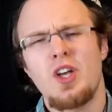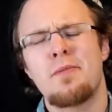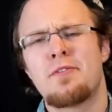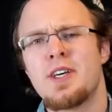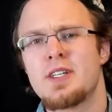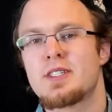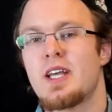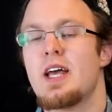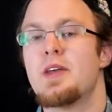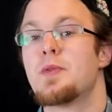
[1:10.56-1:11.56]
obvious
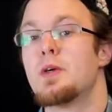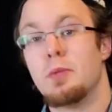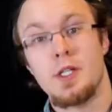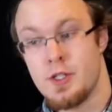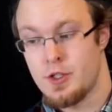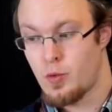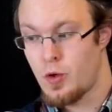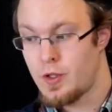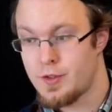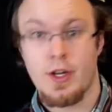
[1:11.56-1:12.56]
in the business
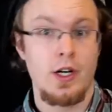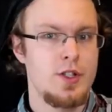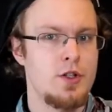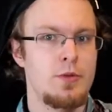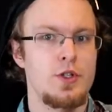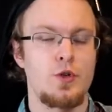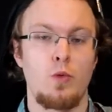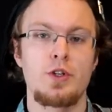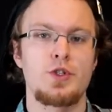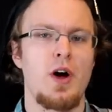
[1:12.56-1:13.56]
world. Customers
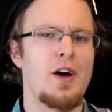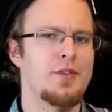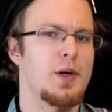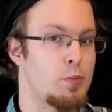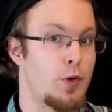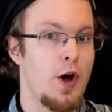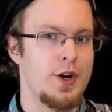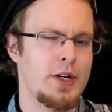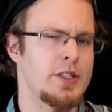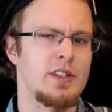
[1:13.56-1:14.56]
want to have their
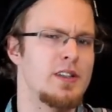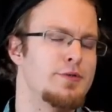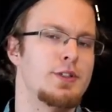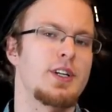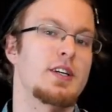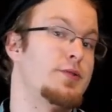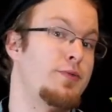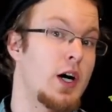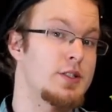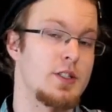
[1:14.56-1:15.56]
product delivered as
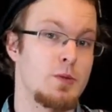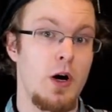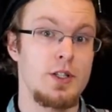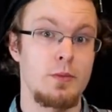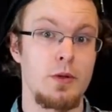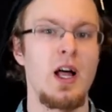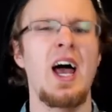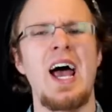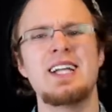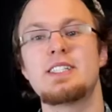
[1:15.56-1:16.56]
fast as possible,
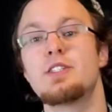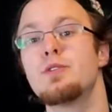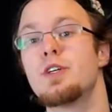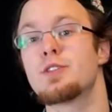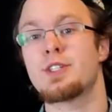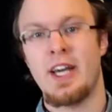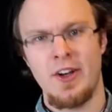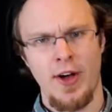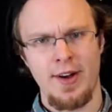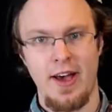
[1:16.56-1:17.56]
and studios
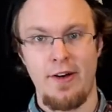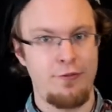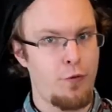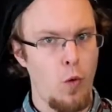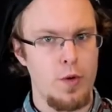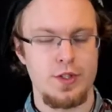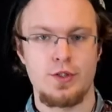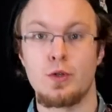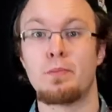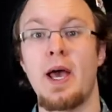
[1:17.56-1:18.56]
cannot afford
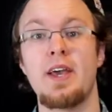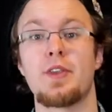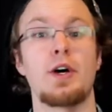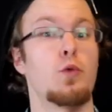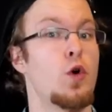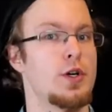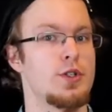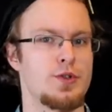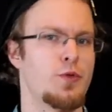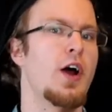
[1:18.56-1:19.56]
to pay their
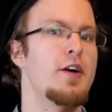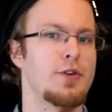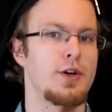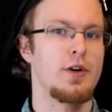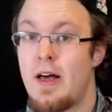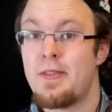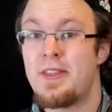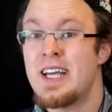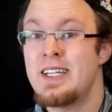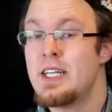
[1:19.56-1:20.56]
workers forever.
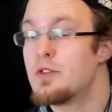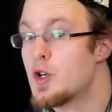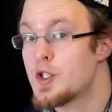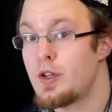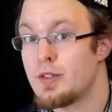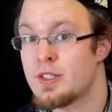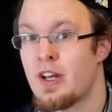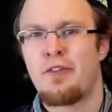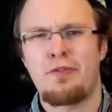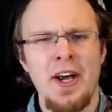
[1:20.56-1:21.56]
They need results,
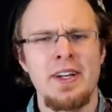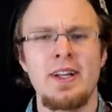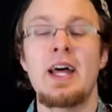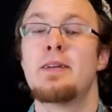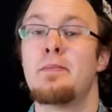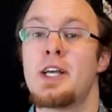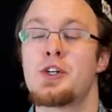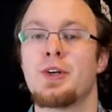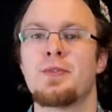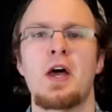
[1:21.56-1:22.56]
final
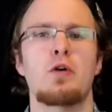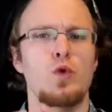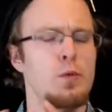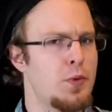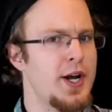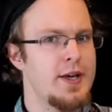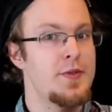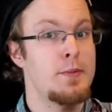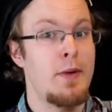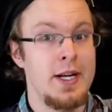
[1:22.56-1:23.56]
animation that will bring in
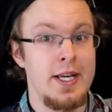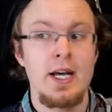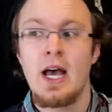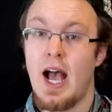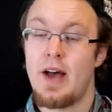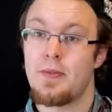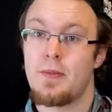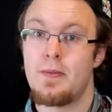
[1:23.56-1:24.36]
the money, and